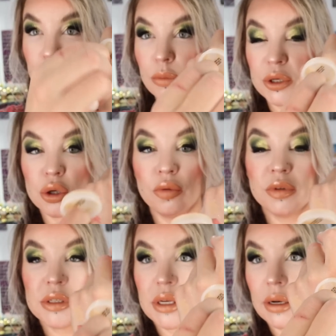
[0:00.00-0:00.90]
them, which
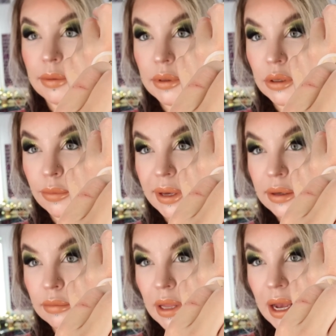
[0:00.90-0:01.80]
hopefully is going to, you know, make
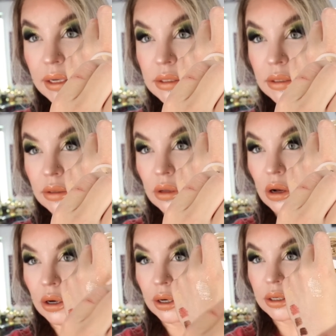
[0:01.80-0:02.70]
them last
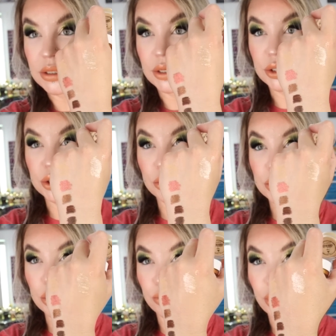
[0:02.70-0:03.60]
longer because they're so,
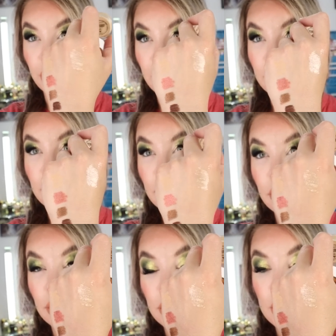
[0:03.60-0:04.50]
so pretty.
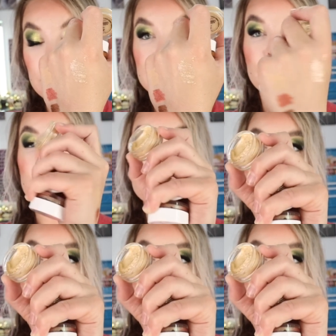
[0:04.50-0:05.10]
So this